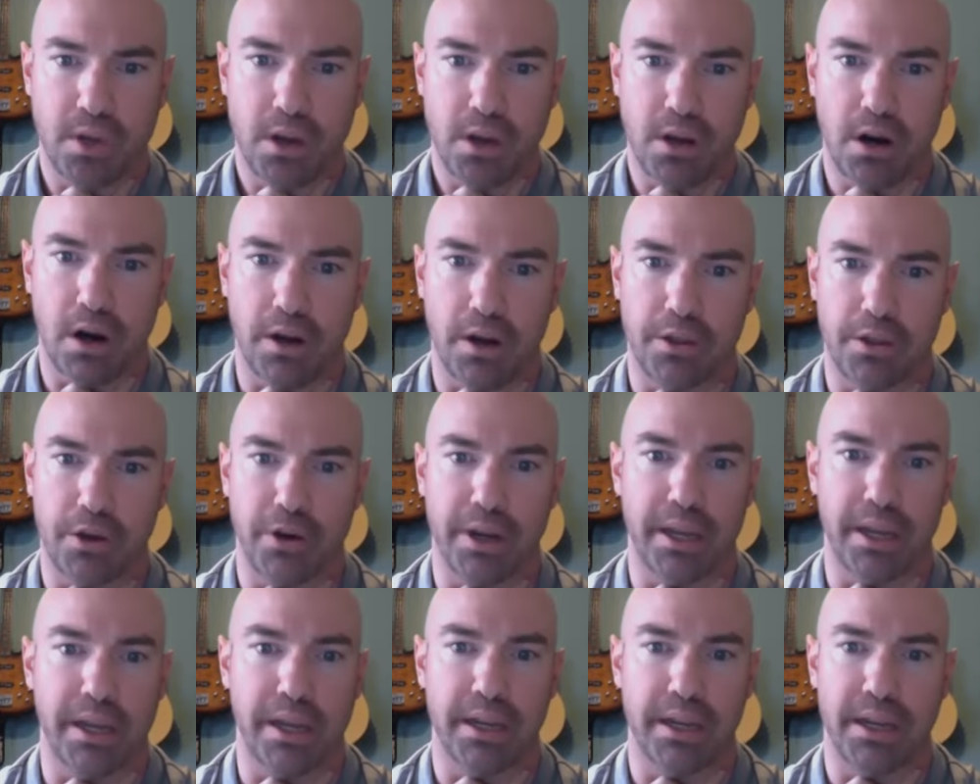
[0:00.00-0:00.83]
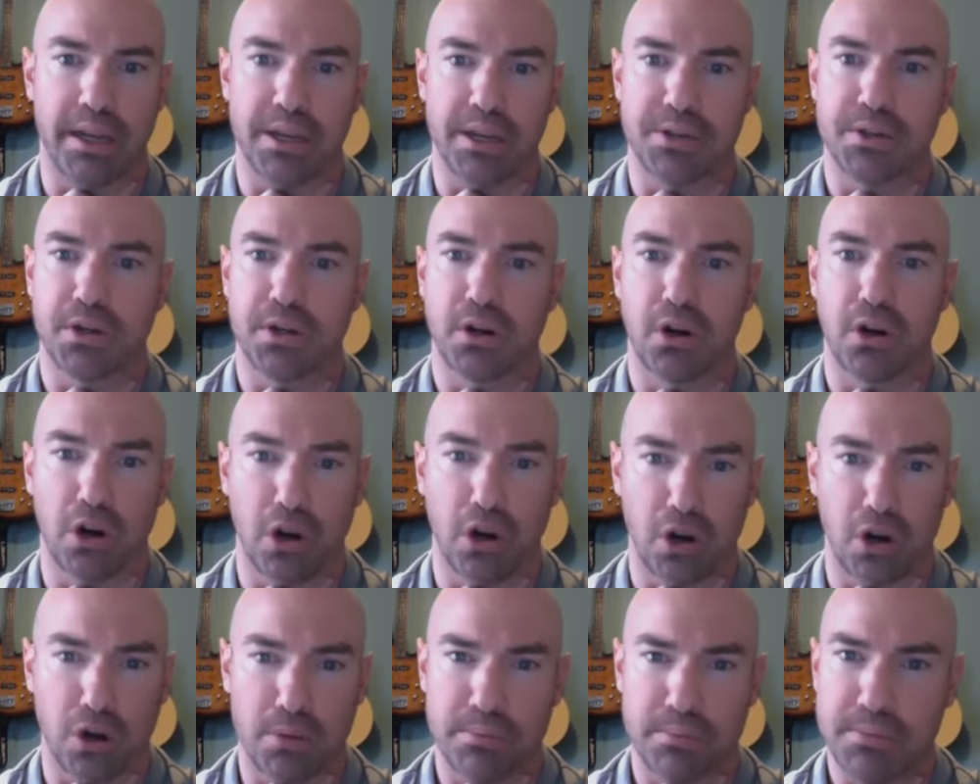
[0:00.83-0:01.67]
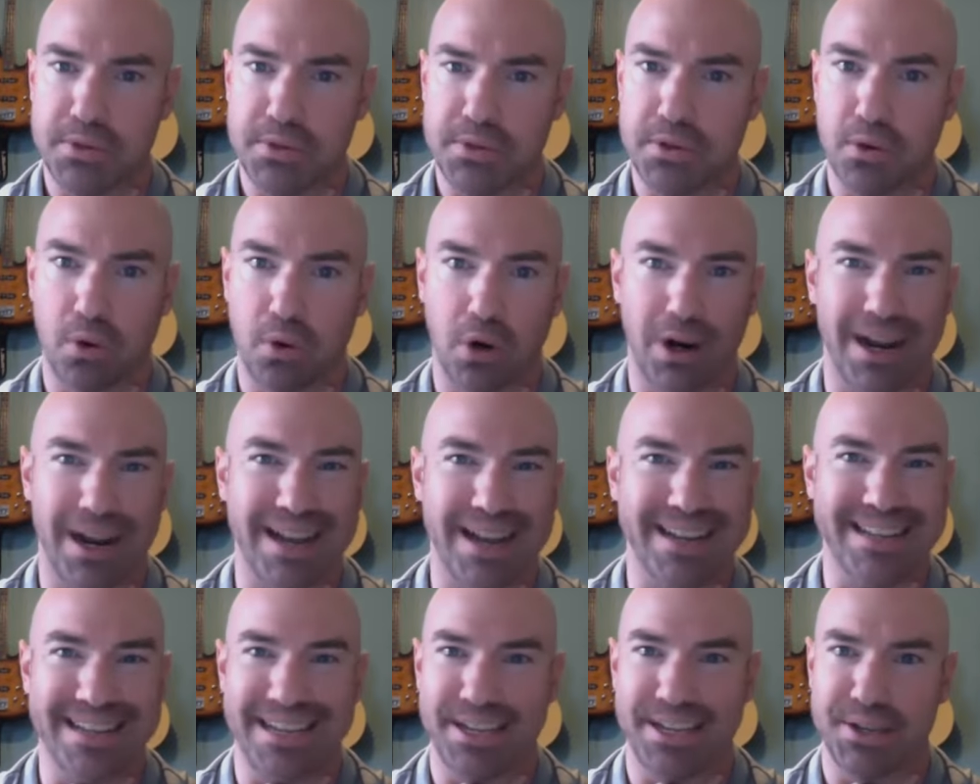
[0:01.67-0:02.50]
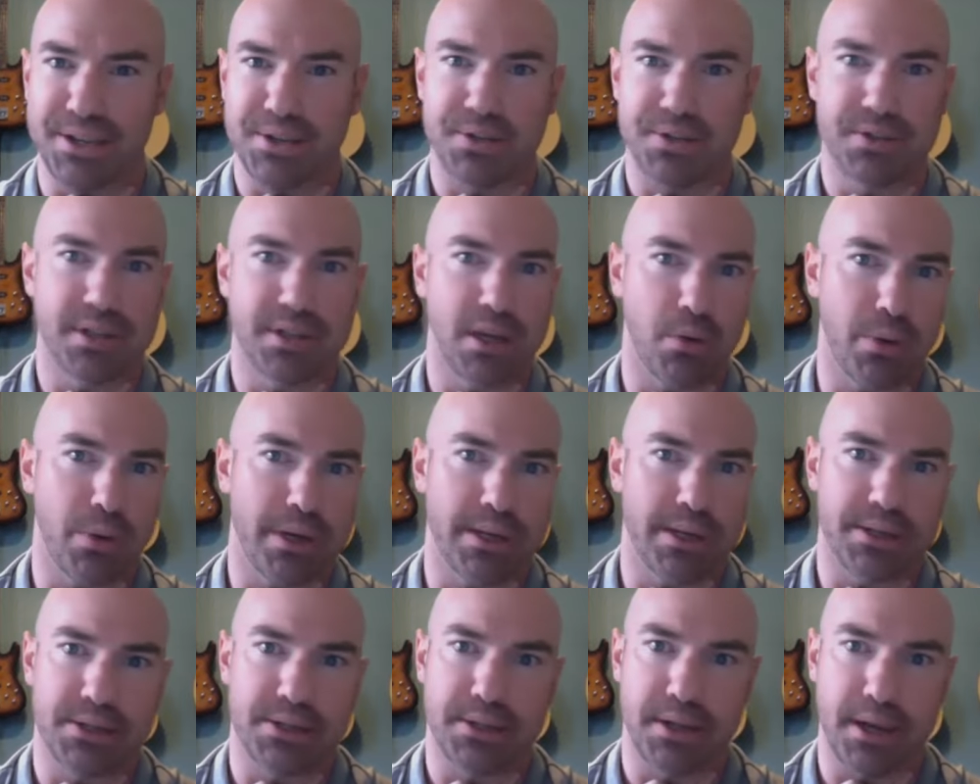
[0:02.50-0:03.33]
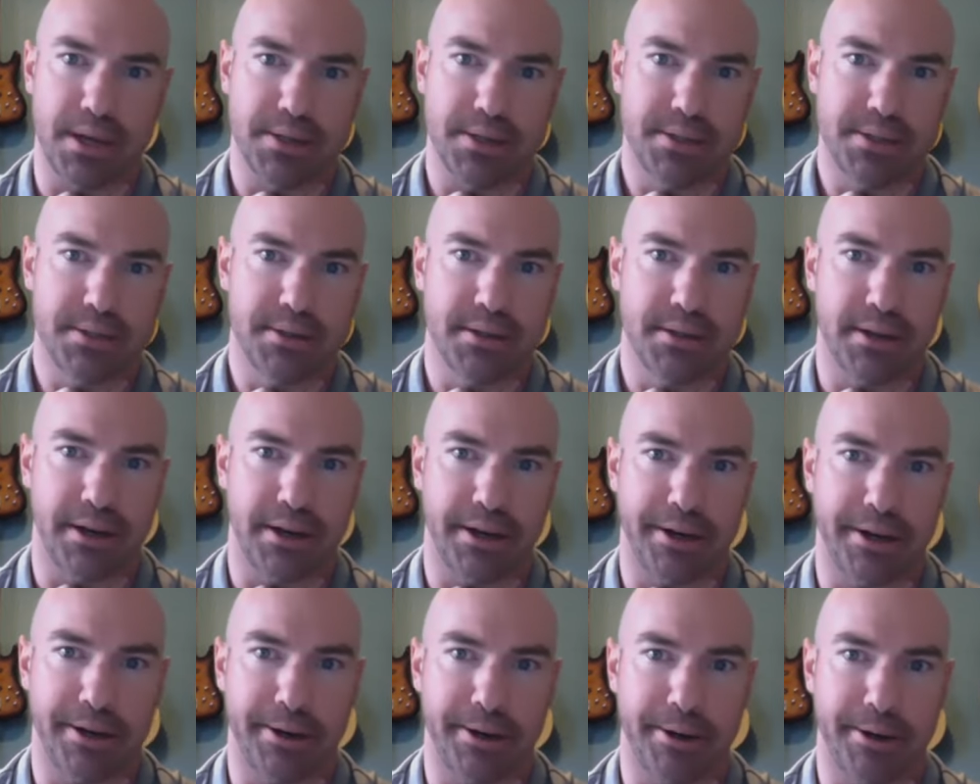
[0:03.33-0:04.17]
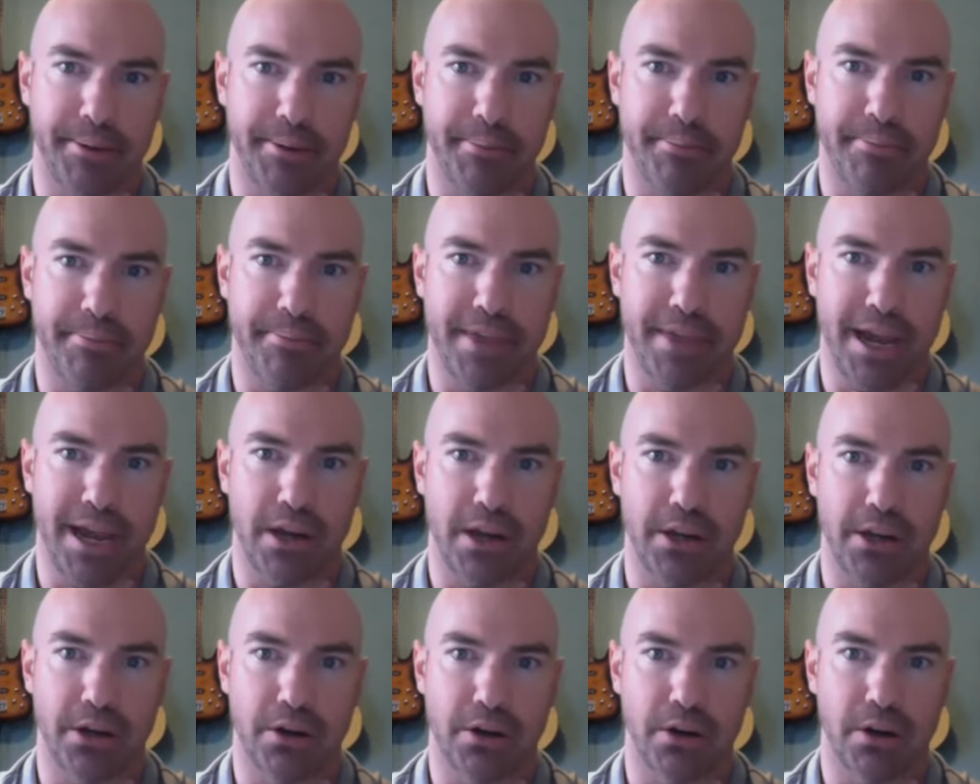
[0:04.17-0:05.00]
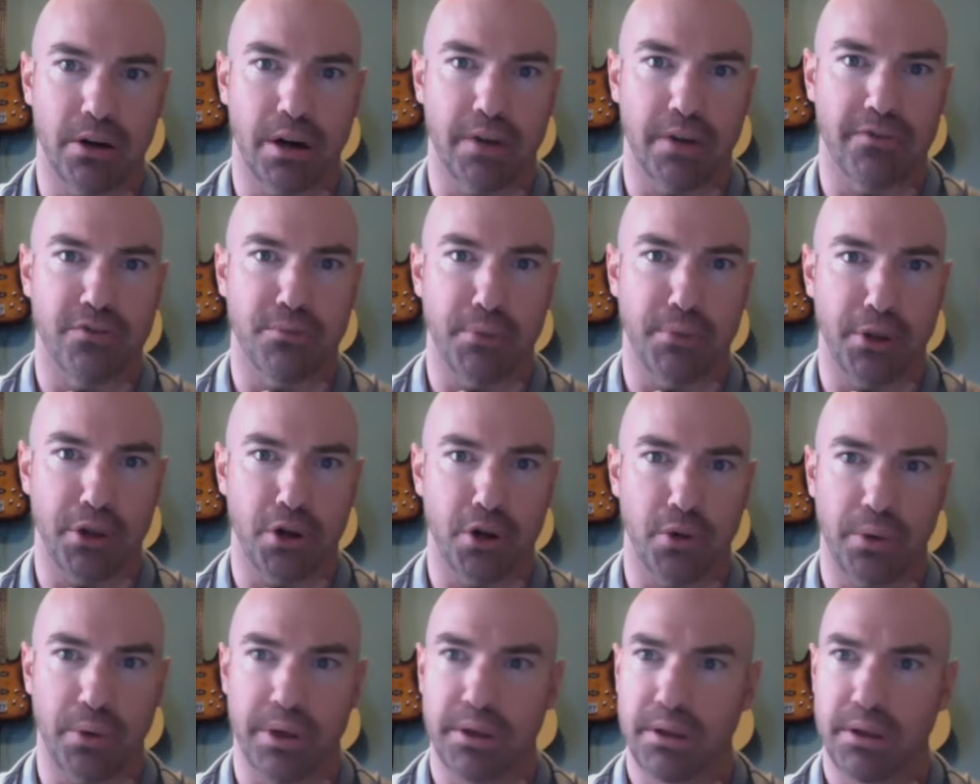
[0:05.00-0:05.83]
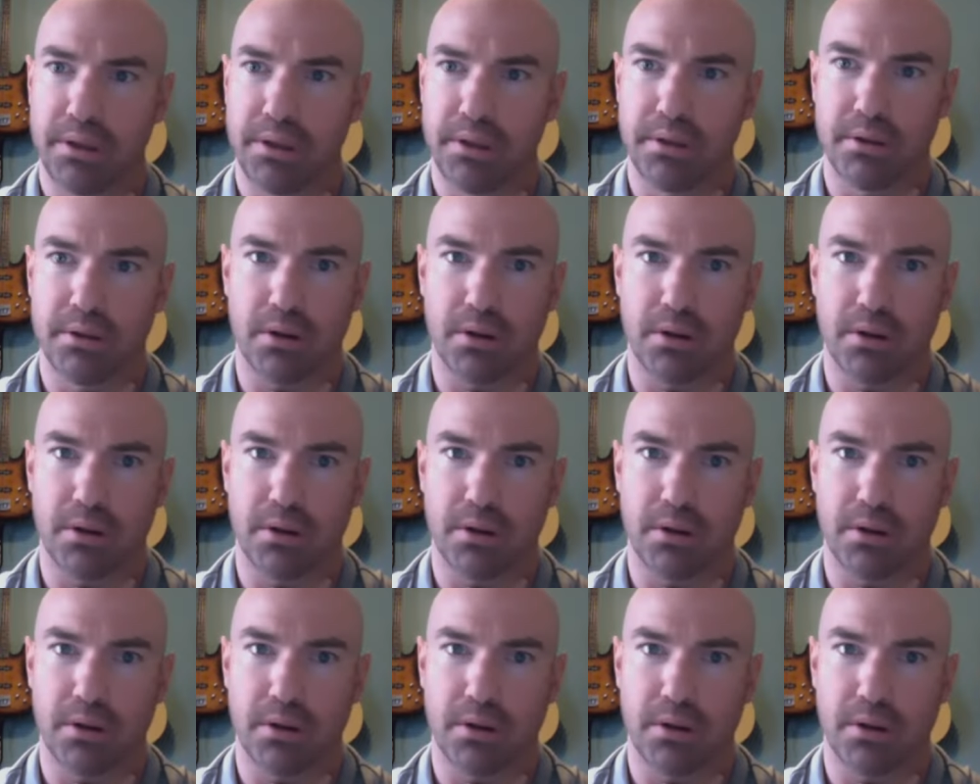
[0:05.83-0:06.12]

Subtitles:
Are there any terms or ideas that we discussed that you're unfamiliar with,